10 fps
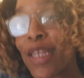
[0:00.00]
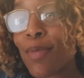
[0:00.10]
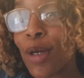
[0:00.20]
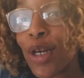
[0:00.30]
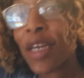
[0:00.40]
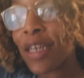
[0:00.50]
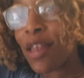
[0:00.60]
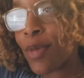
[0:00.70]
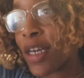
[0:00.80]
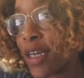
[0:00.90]
some cookies
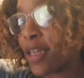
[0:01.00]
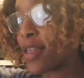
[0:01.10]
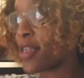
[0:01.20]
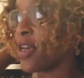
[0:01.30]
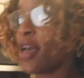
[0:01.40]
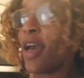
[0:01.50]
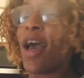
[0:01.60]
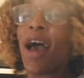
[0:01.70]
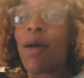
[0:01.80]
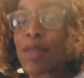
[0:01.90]
because
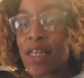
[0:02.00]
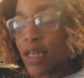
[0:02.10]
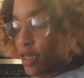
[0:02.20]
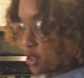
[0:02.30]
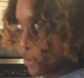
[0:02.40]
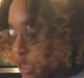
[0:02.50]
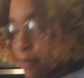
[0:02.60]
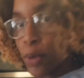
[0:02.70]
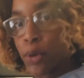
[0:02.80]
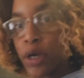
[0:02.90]
I was getting hungry and
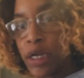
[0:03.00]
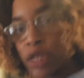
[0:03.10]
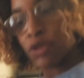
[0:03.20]
bored, and